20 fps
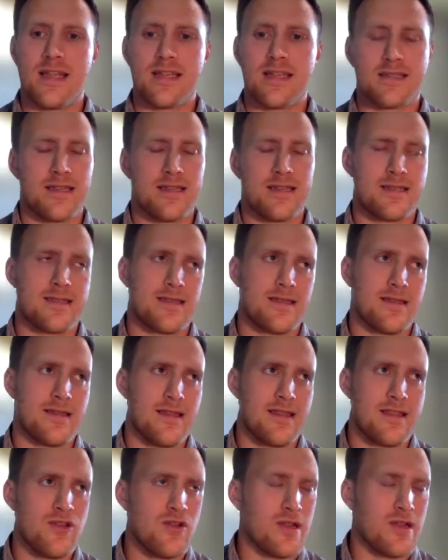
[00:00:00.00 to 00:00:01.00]
instance,
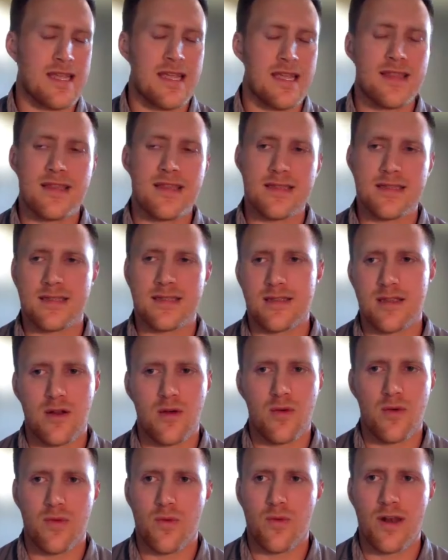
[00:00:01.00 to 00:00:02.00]
you can take this, you
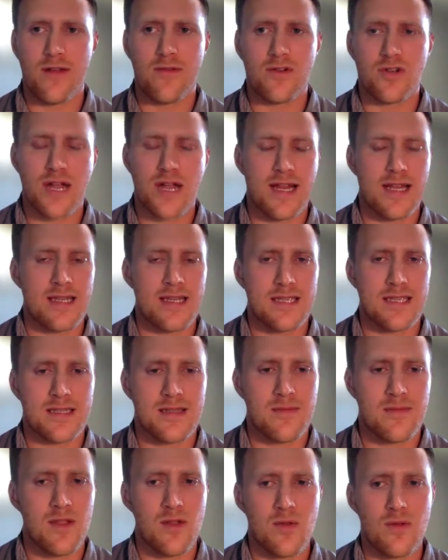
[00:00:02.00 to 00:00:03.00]
know, with whatever tracking
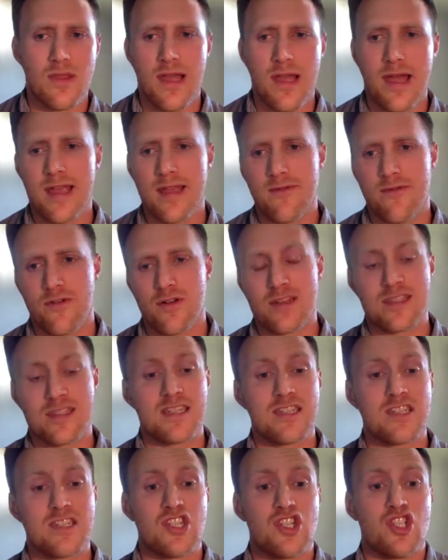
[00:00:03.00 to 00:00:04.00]
system that you'd like. For
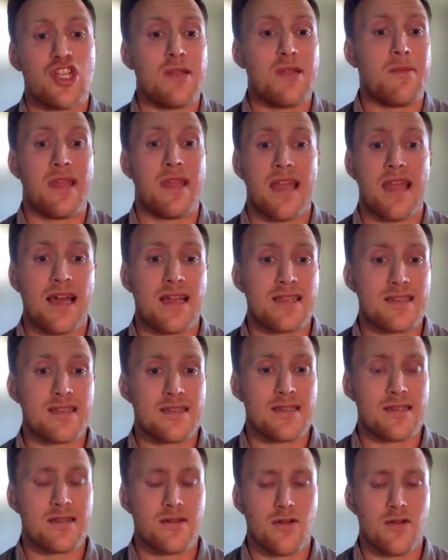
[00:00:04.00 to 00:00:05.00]
instance,
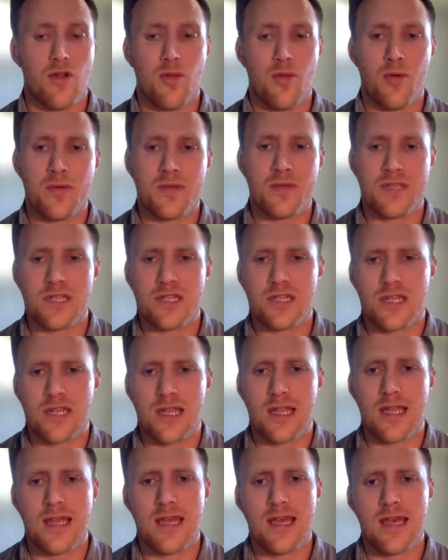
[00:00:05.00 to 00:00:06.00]
GPS, global
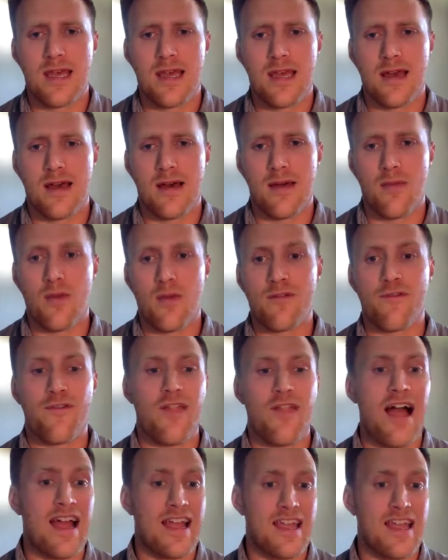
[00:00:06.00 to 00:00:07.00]
positioning, when
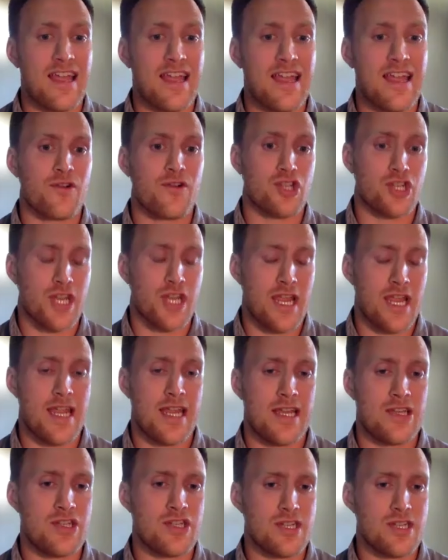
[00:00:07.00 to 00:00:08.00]
flagging for
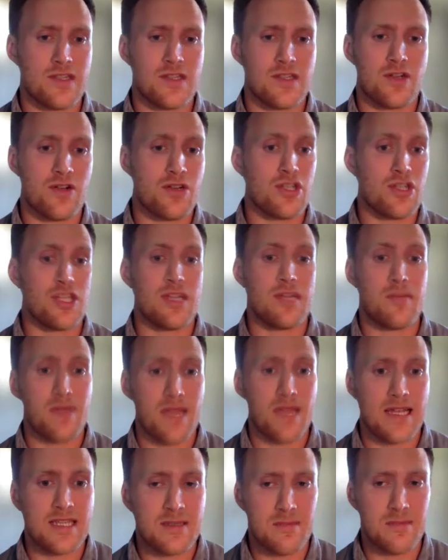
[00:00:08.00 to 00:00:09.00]
change in certain
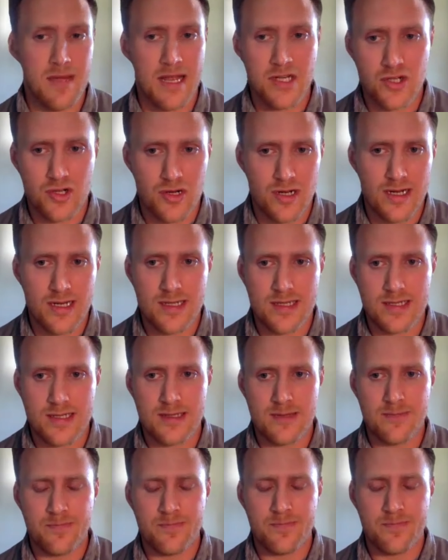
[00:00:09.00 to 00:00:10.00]
GPS metrics,